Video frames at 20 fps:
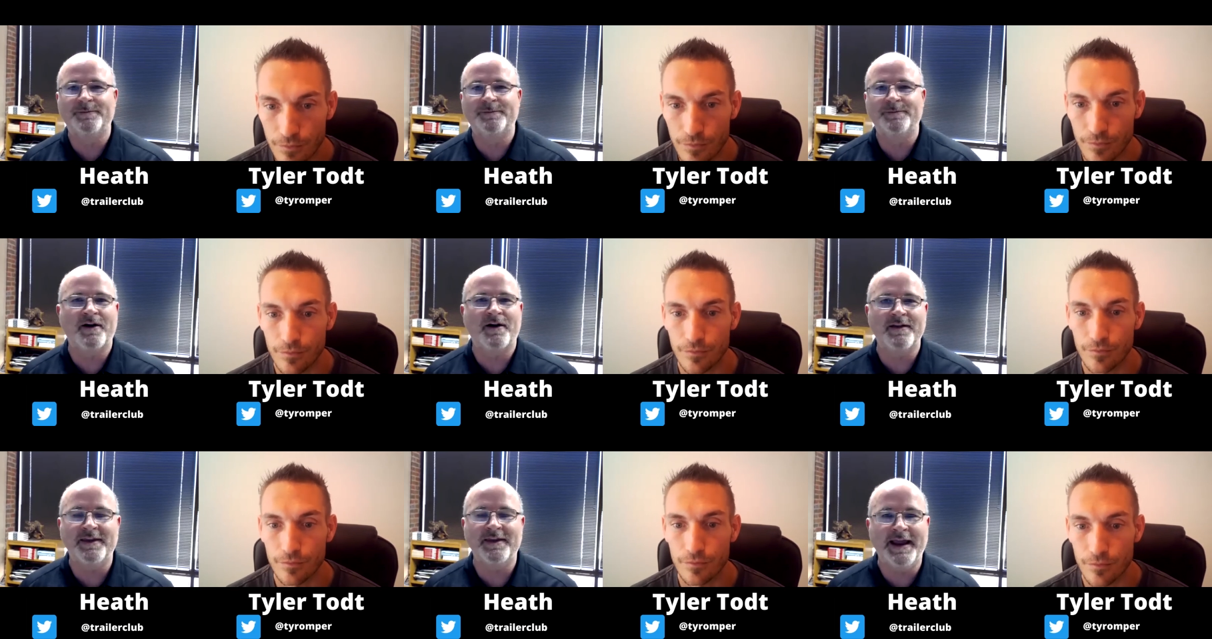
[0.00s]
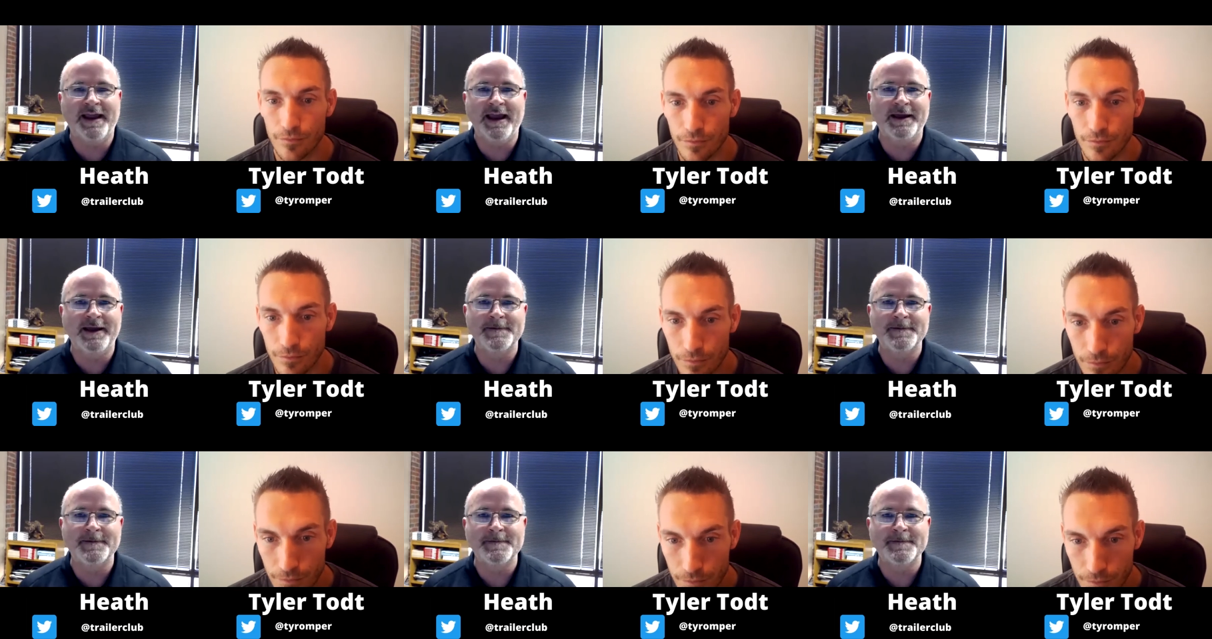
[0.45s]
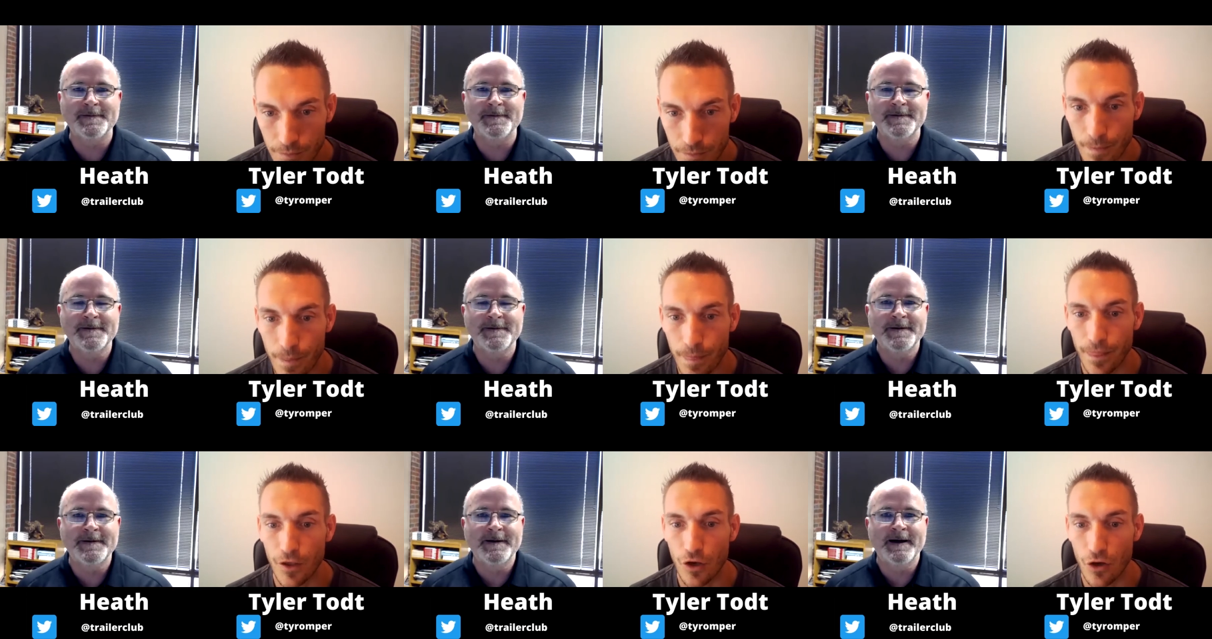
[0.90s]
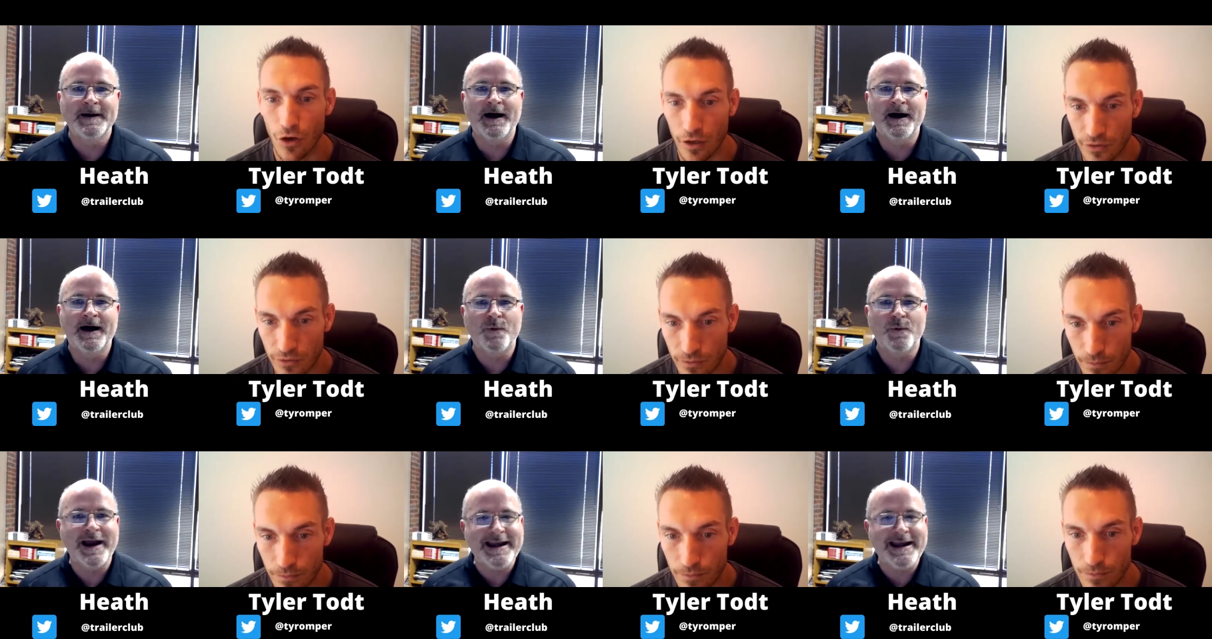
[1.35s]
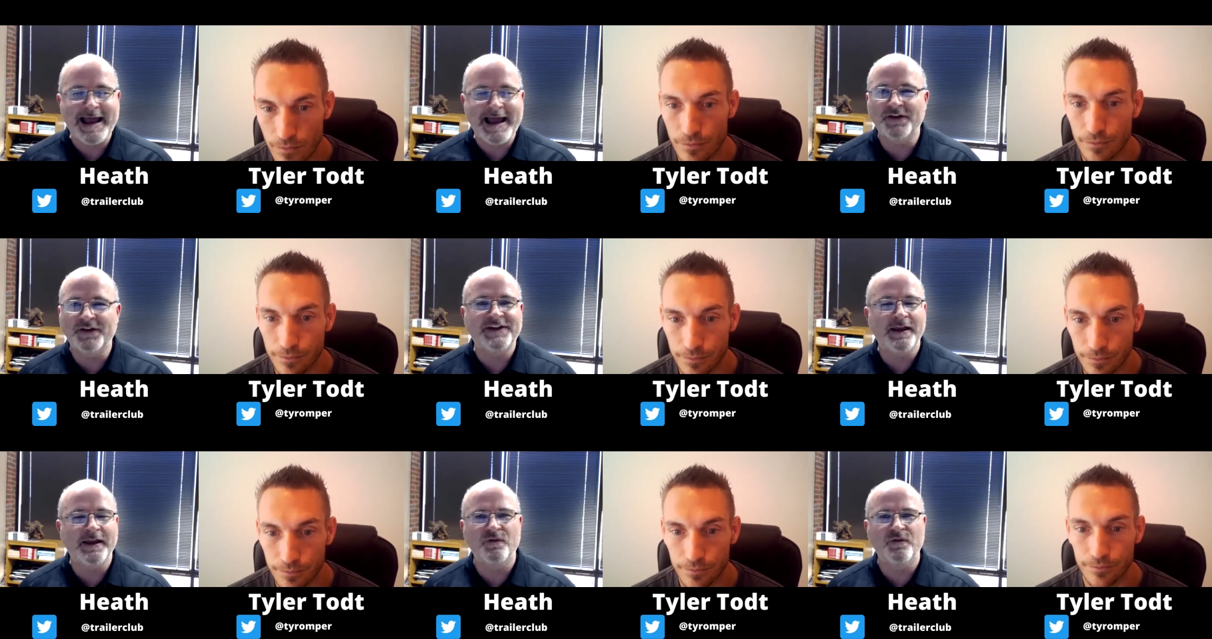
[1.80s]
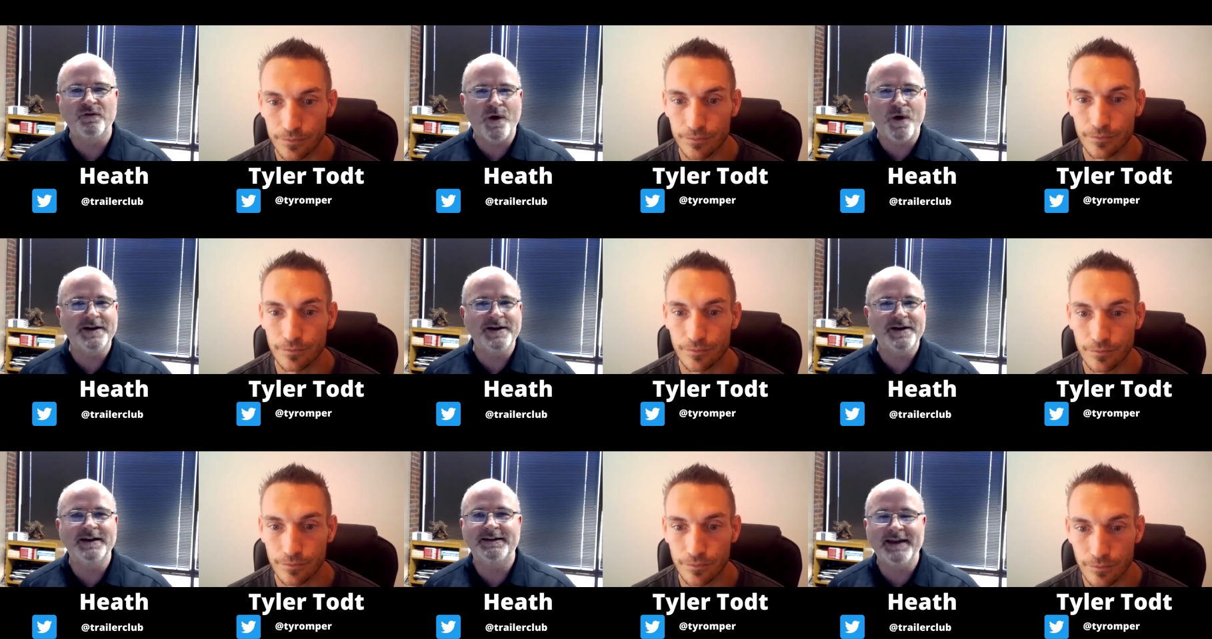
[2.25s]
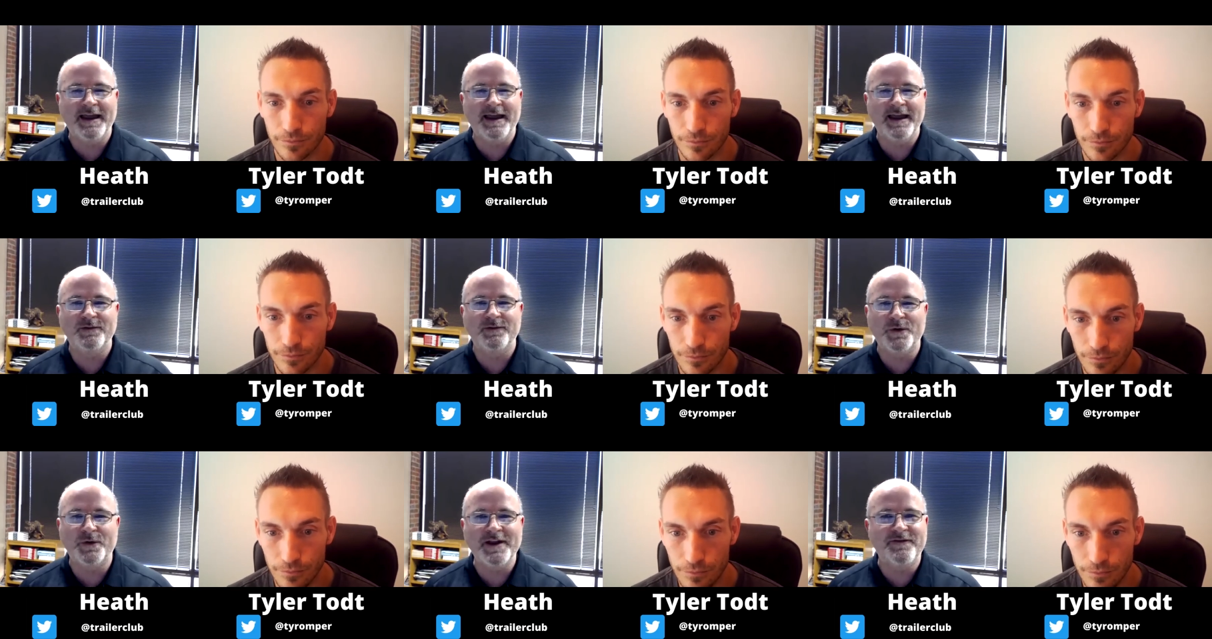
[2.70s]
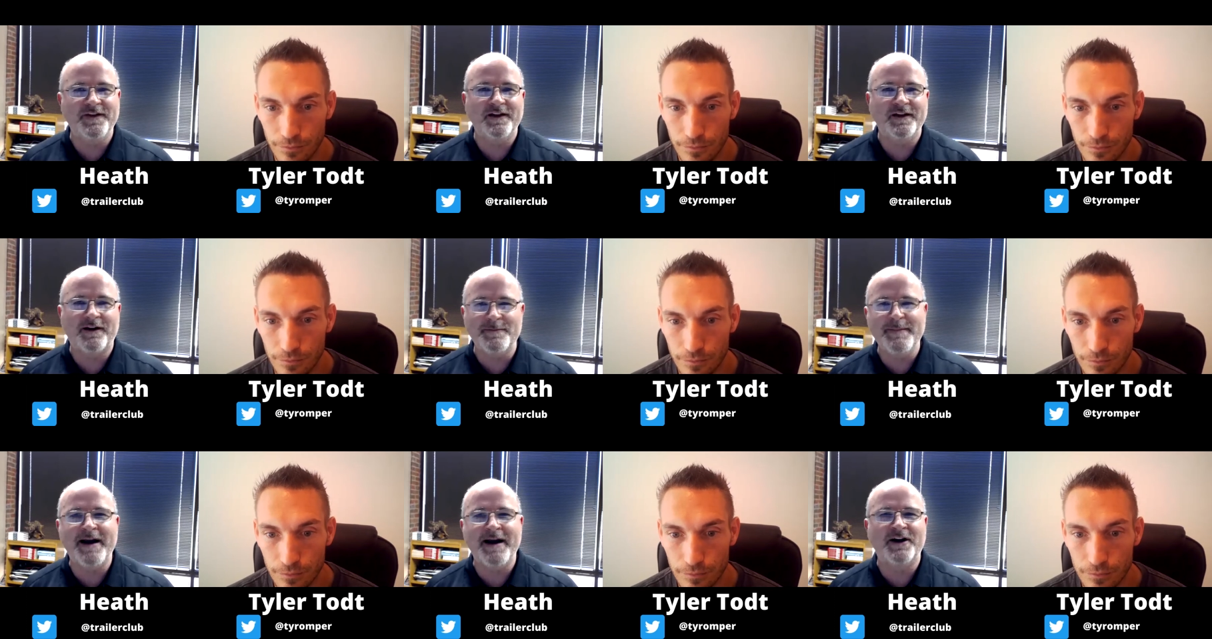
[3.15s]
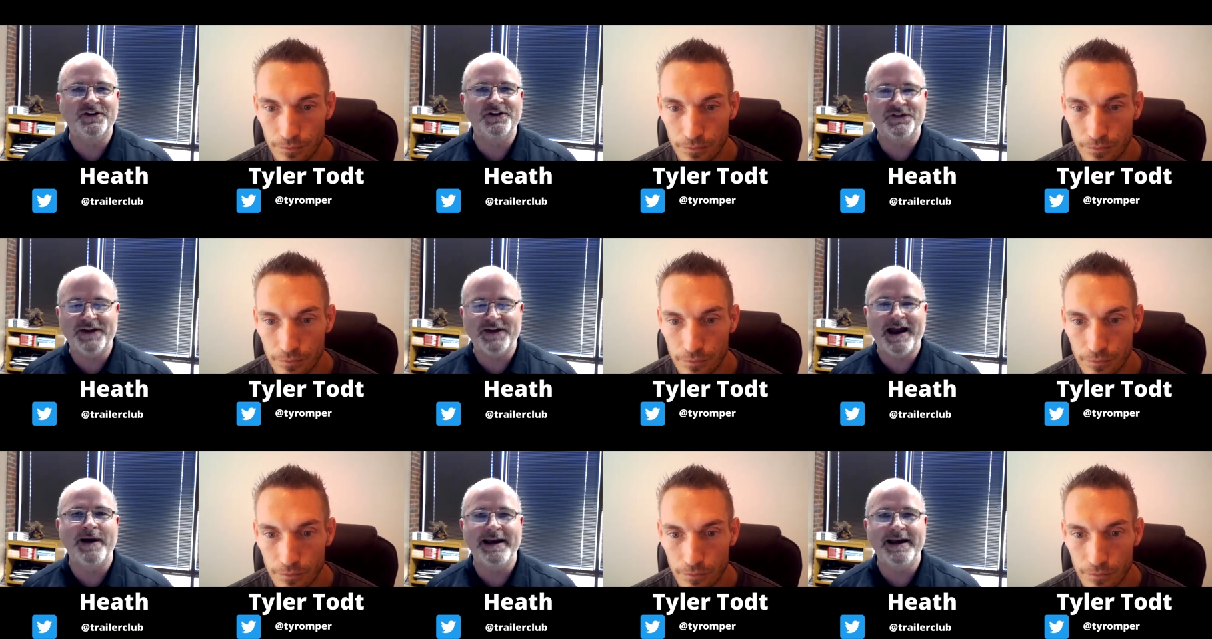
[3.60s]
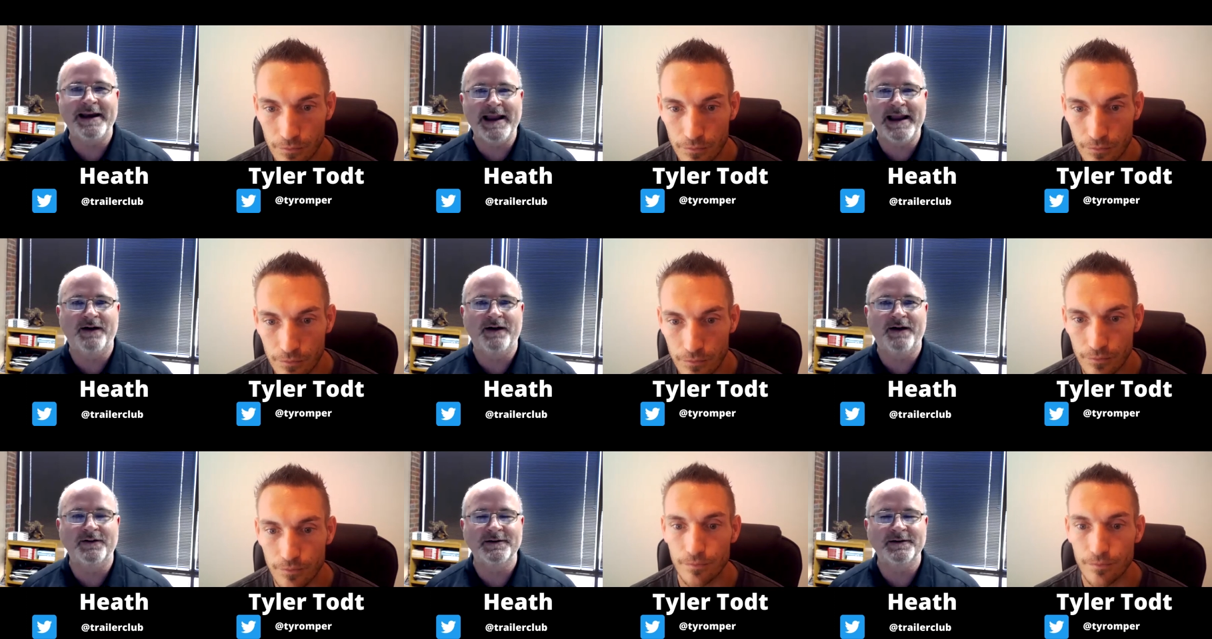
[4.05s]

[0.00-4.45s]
Speaker 1: of the day? Uh, right now, on a scale of one to ten, what do you feel our marriage is at right now?